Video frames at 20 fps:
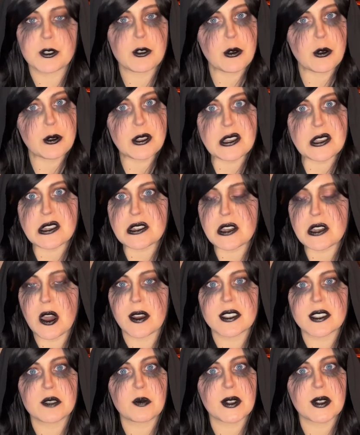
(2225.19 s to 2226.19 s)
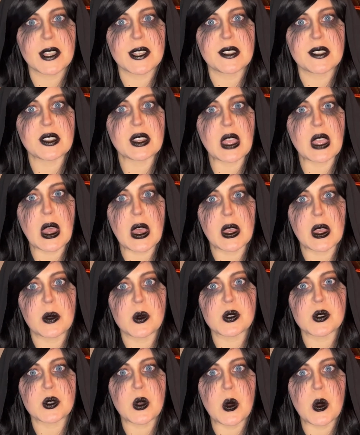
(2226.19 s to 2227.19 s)
And so the
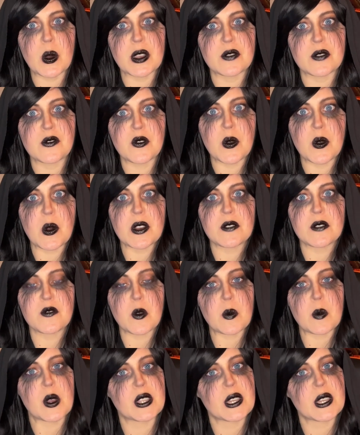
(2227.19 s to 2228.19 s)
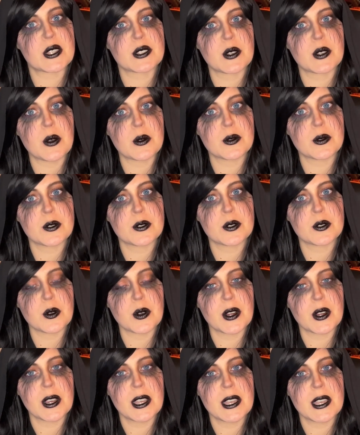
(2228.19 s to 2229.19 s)
cosplay that I was going for my
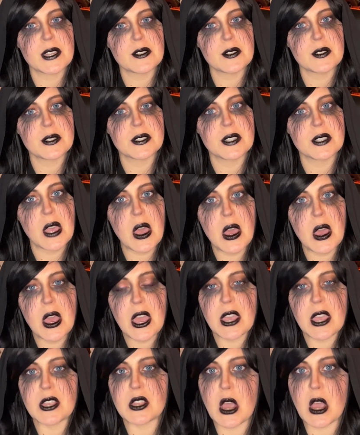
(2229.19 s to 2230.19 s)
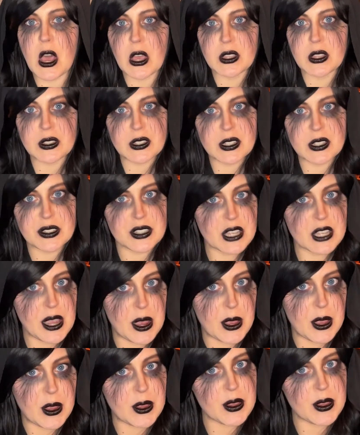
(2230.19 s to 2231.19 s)
next ghost story is
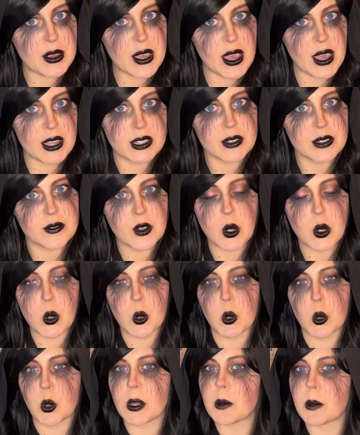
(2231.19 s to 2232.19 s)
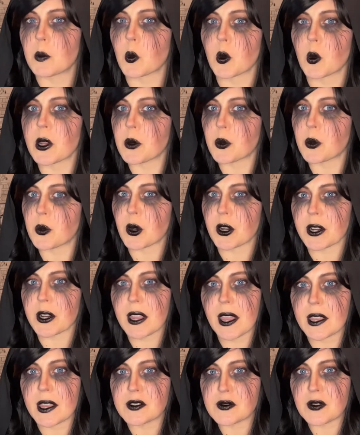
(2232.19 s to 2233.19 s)
an Undertaker, kind of
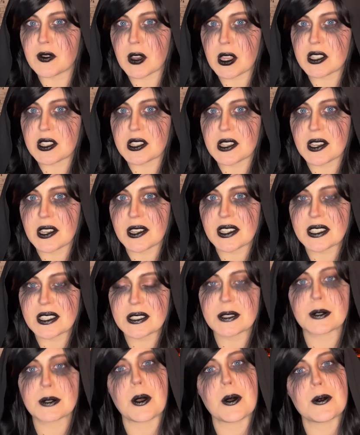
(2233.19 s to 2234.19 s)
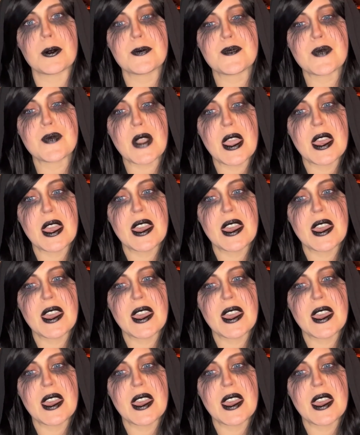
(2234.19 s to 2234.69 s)
Grim Reaper kind of idea.